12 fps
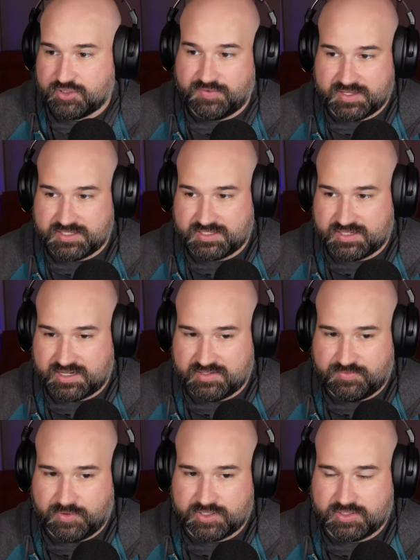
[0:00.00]
Two Faces in
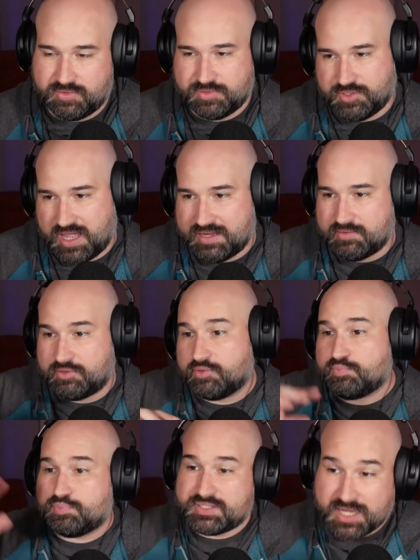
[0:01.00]
1942. So that
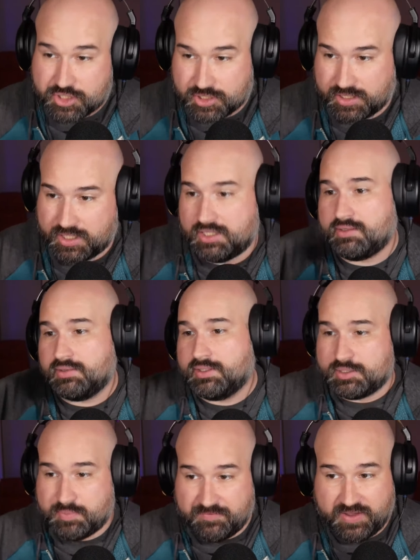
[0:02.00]
potentially
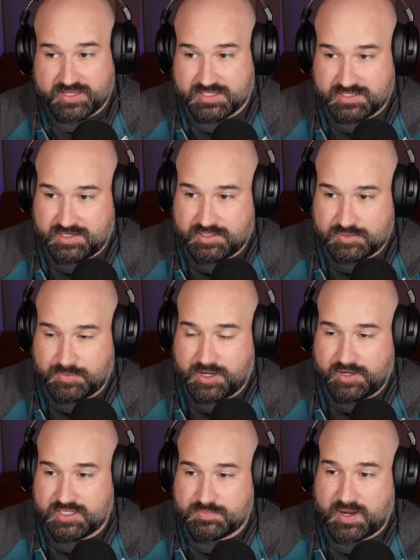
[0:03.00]
split face is an
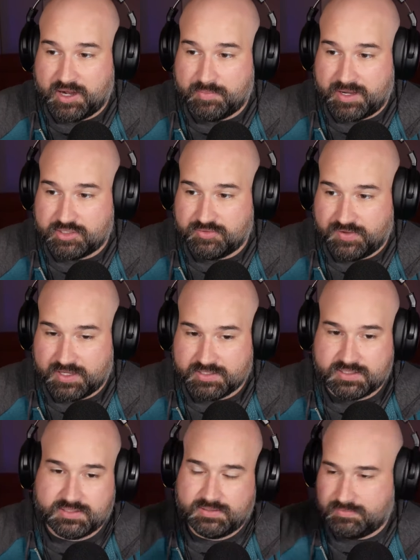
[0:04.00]
inspired by Two
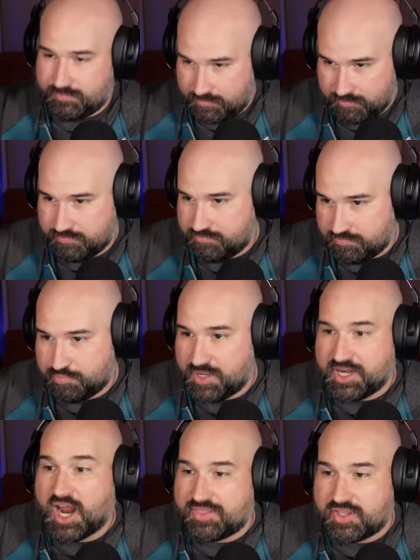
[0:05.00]
Face,
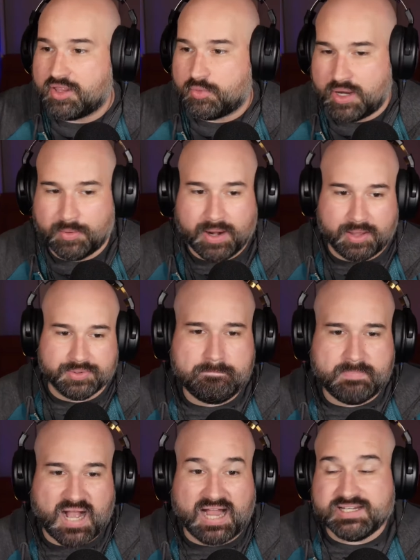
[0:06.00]
but not the other way around.
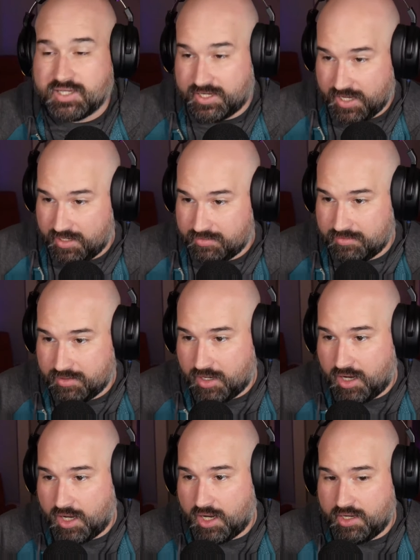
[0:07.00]
I dug in
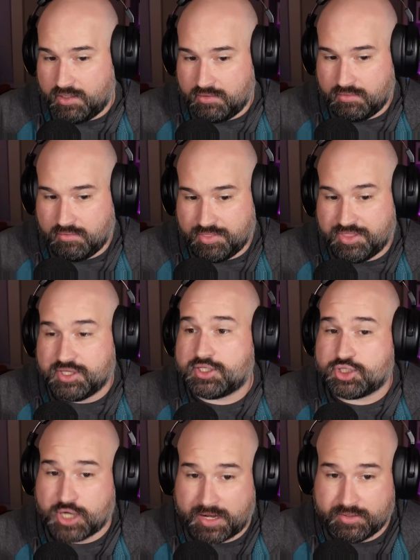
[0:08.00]
on this
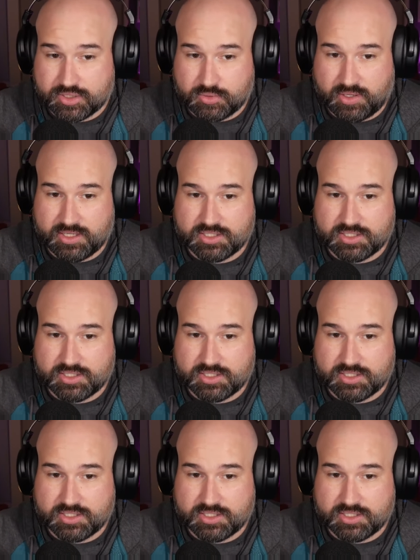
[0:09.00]
shadow story.